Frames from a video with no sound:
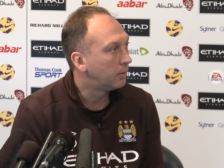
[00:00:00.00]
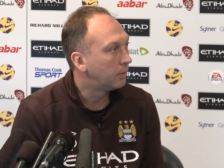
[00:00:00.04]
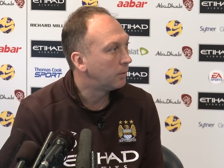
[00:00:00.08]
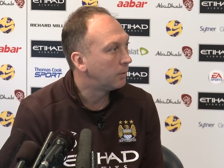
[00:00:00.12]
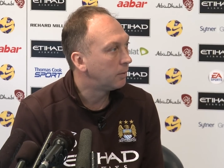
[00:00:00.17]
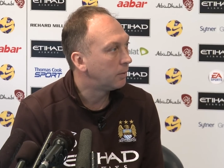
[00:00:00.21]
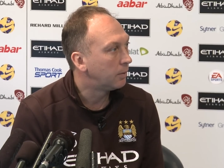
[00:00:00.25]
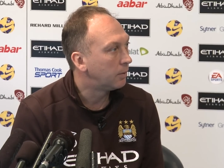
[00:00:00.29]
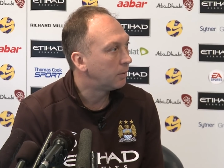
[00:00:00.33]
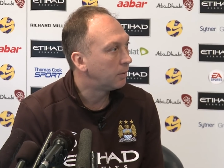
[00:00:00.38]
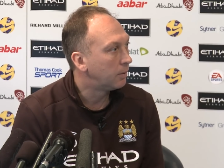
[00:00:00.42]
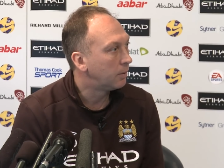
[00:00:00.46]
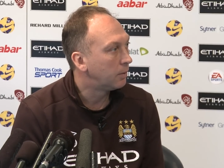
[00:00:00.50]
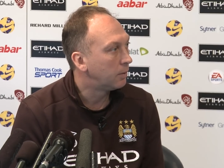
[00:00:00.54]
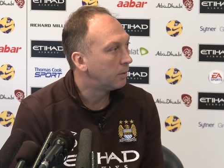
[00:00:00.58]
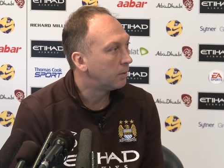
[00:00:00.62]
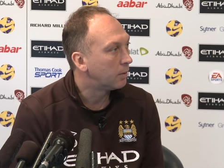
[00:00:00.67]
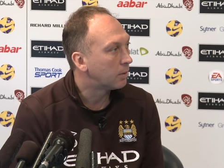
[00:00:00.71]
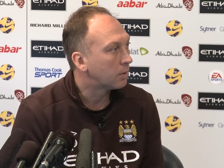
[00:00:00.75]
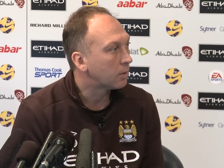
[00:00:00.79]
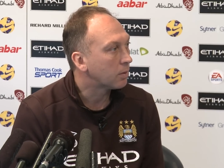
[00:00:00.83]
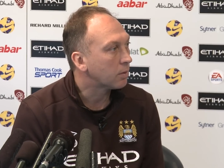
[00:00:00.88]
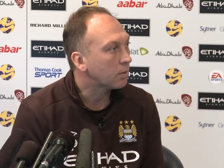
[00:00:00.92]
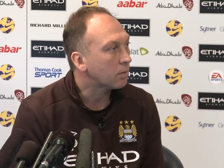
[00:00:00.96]
We've just been to
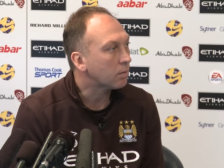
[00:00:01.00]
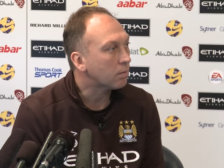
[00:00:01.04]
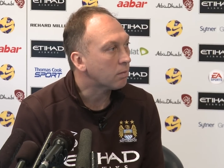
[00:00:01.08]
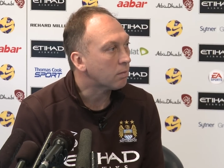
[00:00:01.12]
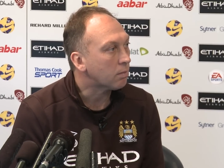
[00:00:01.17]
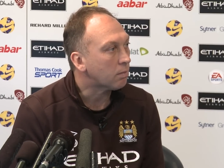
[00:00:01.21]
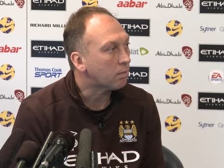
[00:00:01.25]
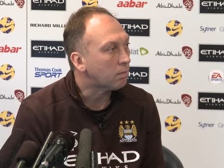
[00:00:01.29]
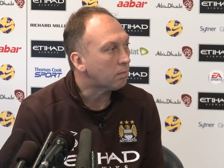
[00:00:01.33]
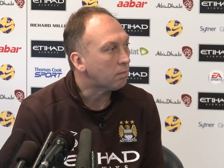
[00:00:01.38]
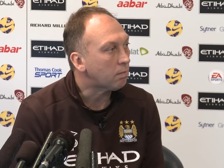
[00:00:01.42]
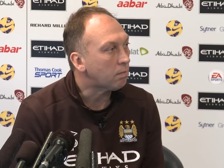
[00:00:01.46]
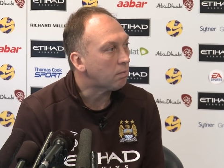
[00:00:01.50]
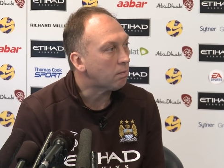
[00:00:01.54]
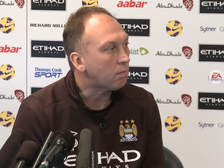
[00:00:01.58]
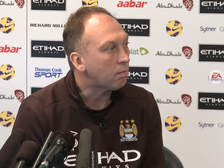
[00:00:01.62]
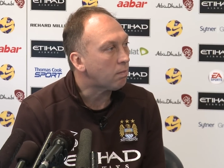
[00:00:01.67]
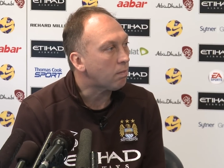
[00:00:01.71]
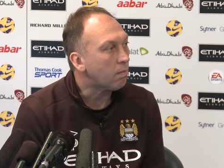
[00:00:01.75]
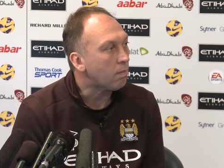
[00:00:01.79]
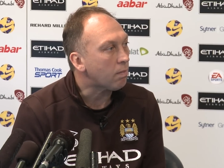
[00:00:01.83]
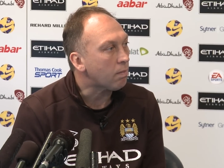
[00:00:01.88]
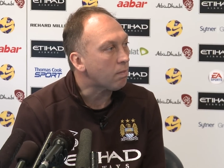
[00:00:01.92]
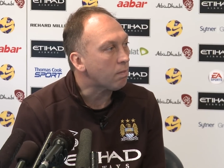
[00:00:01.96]
see Sir Alex, who said
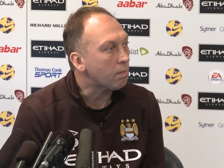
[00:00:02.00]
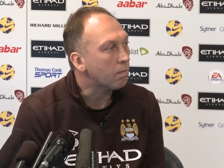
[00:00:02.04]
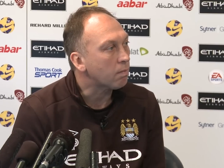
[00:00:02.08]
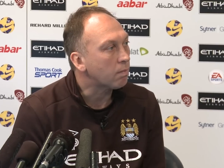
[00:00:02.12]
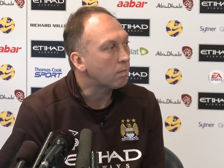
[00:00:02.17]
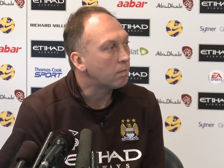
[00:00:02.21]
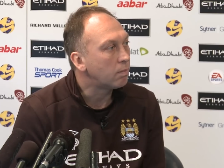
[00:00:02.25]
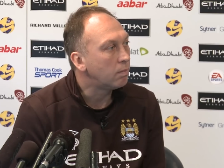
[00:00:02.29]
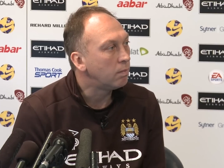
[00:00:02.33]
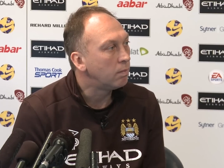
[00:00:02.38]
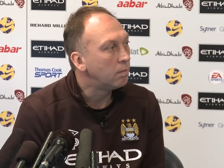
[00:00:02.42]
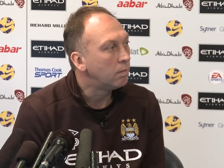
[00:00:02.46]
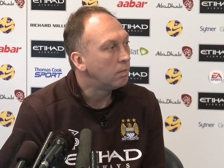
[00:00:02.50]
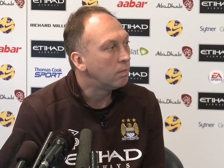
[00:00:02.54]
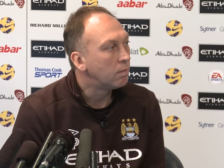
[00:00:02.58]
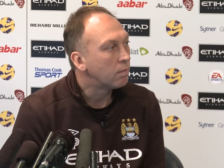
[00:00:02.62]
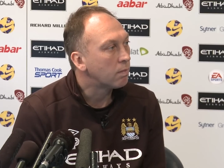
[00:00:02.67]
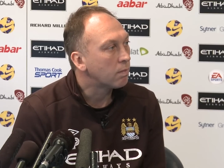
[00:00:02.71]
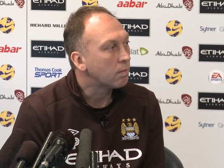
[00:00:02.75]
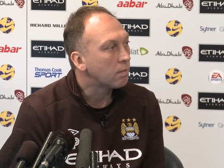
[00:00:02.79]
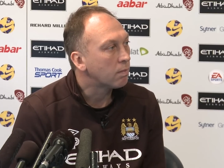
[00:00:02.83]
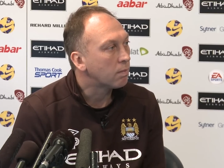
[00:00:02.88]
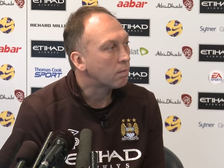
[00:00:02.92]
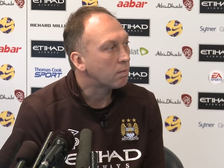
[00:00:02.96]
that he's, he's looked at
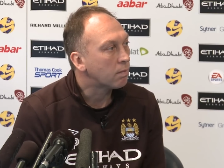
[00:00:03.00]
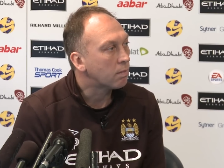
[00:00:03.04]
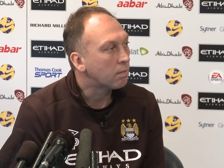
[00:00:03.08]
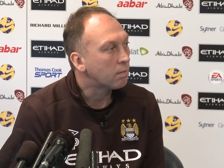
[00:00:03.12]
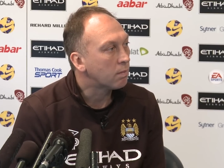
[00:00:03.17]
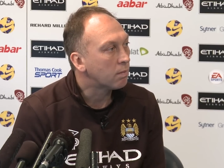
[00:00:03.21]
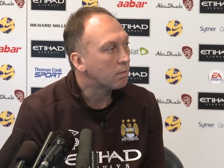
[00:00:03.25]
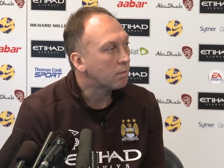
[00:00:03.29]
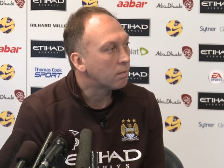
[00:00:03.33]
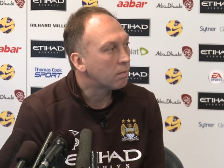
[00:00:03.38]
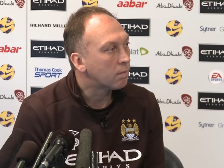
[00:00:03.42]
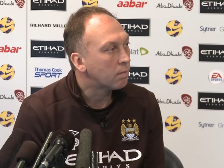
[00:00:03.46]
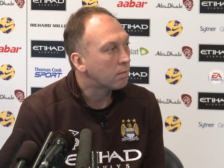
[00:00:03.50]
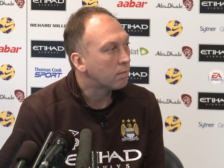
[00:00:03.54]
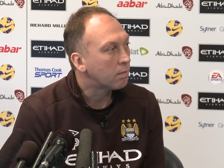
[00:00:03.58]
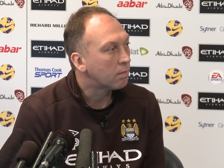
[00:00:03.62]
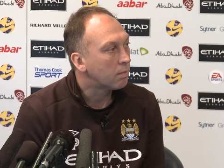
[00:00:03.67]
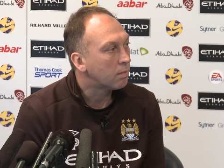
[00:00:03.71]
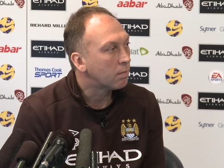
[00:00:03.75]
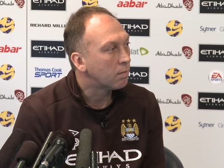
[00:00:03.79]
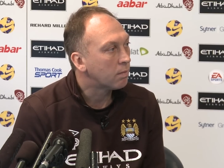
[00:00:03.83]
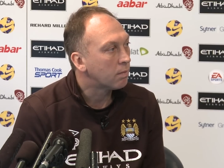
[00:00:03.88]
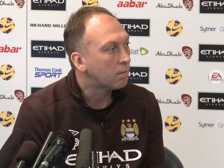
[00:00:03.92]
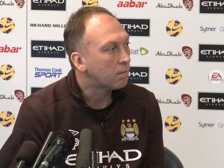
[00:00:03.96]
every reason why able
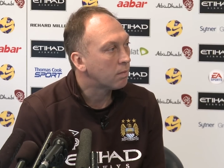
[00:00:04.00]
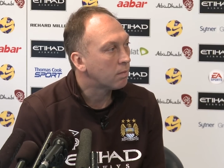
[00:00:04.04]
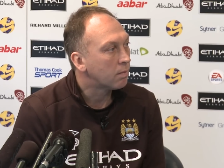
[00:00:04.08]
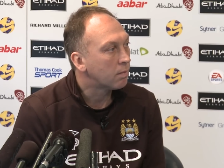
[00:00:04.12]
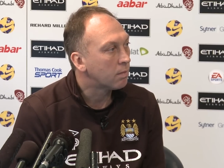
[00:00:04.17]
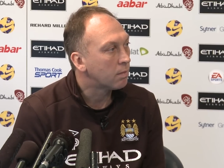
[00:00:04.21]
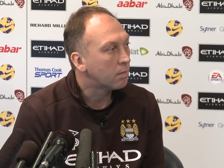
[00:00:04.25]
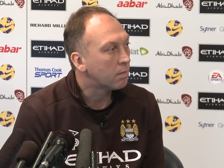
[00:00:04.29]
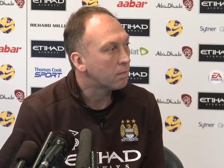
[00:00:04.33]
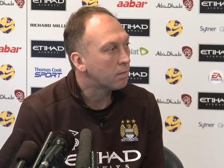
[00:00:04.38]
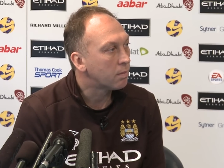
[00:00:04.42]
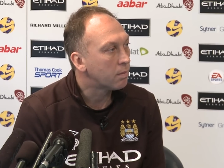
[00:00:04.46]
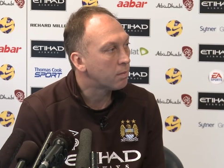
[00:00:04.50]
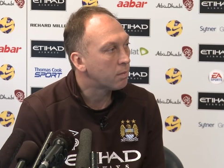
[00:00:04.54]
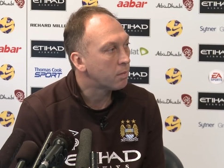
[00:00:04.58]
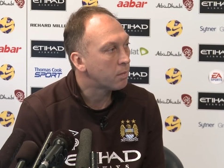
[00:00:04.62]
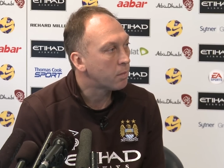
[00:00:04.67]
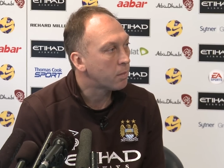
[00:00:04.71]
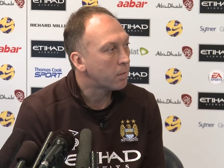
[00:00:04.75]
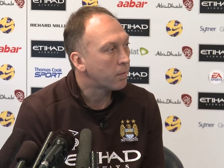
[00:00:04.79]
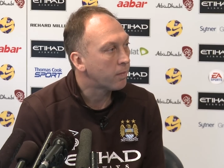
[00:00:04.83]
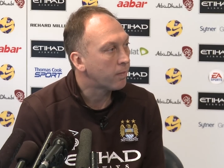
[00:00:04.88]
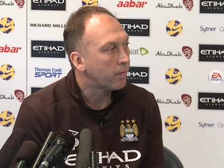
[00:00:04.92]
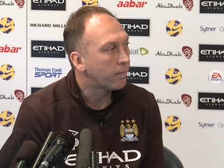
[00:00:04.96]
United keep conceding
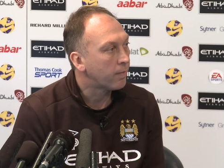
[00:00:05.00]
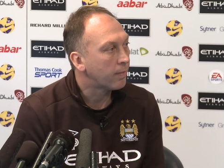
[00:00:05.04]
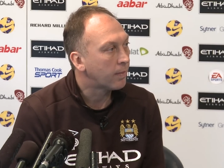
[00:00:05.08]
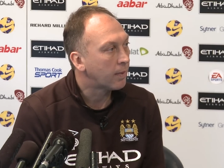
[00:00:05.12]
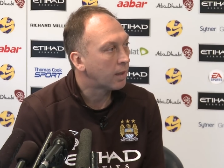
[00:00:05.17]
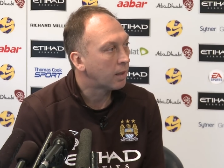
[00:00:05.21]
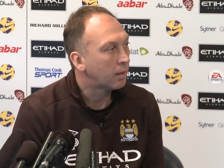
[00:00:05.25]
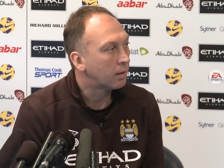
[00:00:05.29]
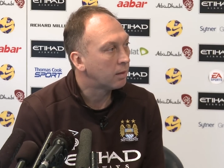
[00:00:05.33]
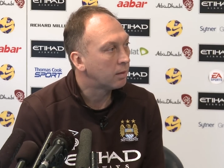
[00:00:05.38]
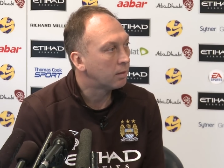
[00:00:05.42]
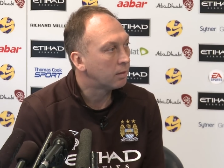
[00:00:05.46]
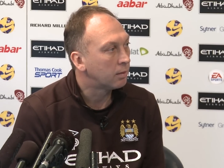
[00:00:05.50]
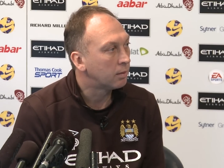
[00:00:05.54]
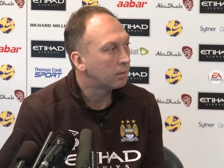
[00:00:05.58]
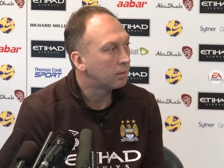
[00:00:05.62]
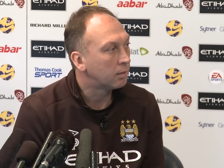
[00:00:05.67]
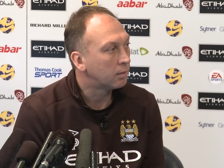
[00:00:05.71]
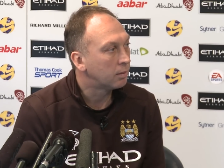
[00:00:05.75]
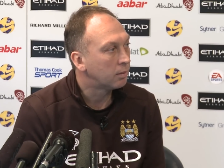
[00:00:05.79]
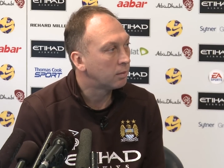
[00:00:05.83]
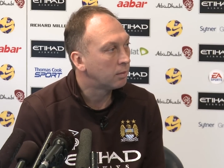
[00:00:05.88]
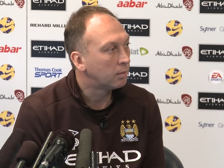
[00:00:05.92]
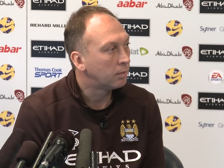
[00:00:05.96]
goals and he, he, can't
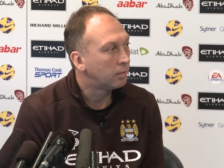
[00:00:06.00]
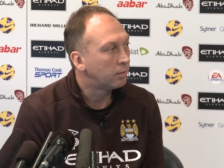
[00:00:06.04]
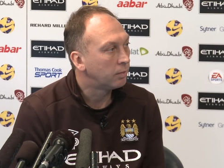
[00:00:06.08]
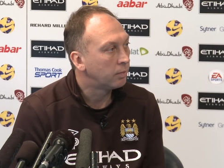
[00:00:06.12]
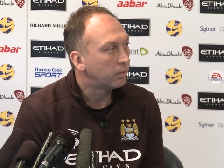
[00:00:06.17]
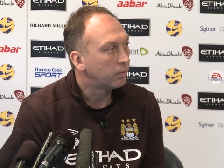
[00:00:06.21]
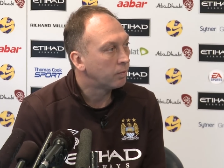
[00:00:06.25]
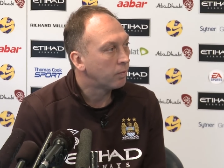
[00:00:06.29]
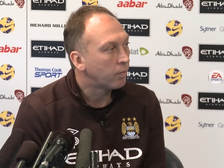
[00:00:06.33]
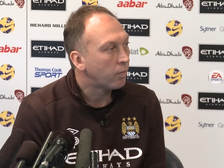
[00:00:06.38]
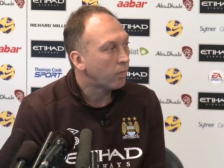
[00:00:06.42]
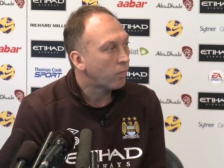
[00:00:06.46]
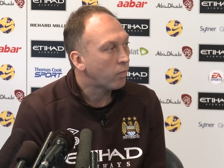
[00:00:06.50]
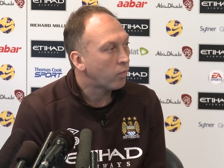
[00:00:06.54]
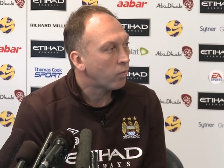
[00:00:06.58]
quite work it out.